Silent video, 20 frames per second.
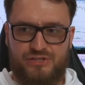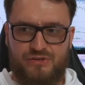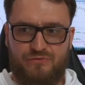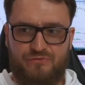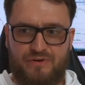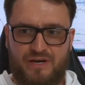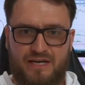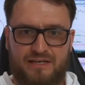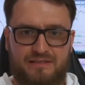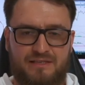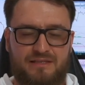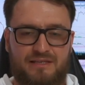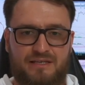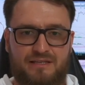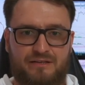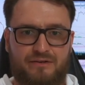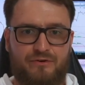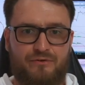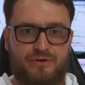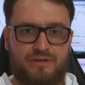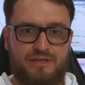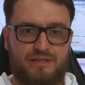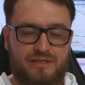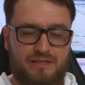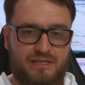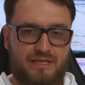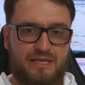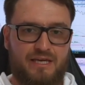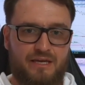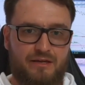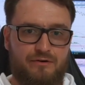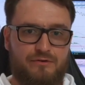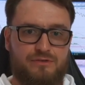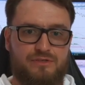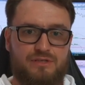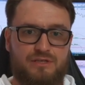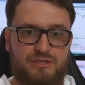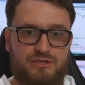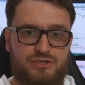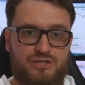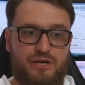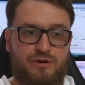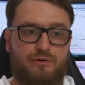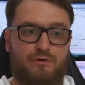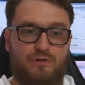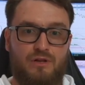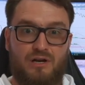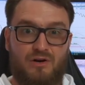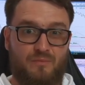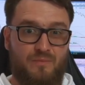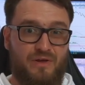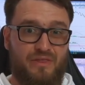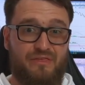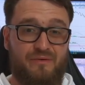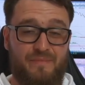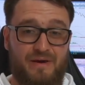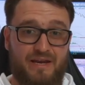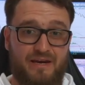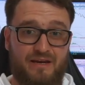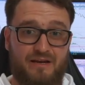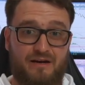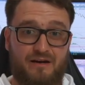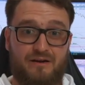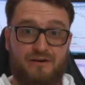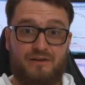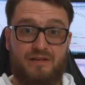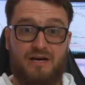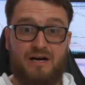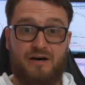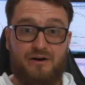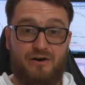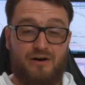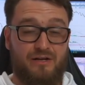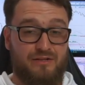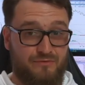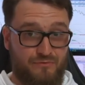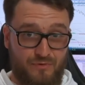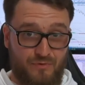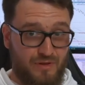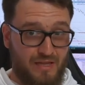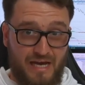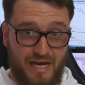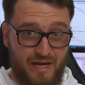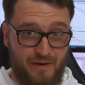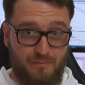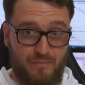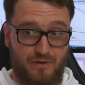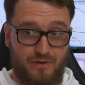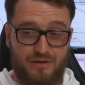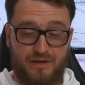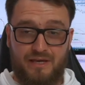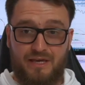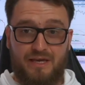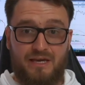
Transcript: the fact that indicators in general are mathematic, are unreliable.